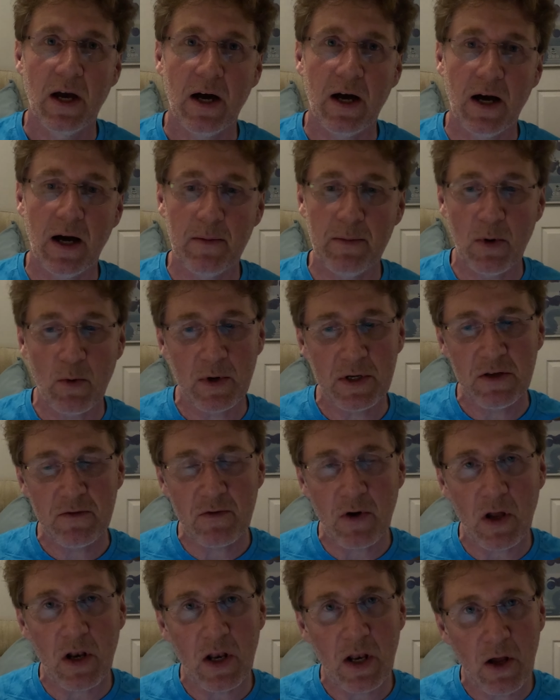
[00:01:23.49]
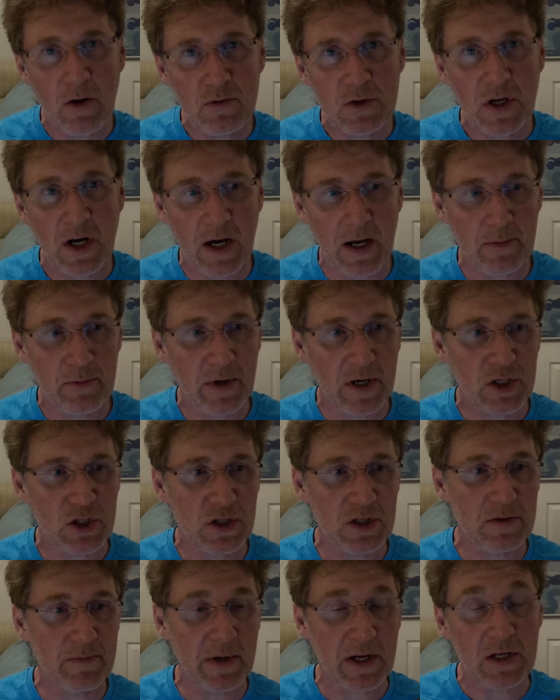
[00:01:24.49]
but when you've got low tire
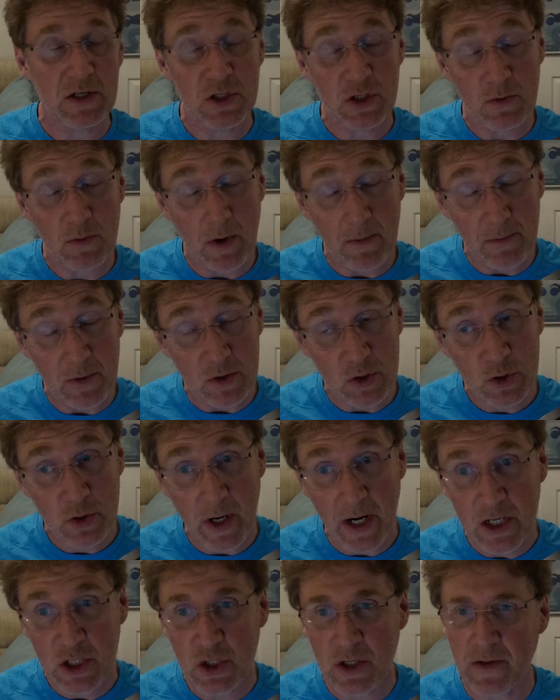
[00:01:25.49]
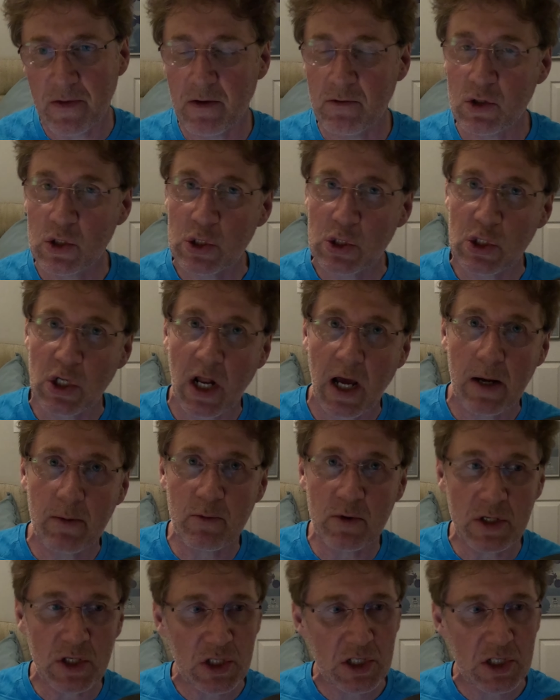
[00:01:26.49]
pressures, because you want more traction in those slimy,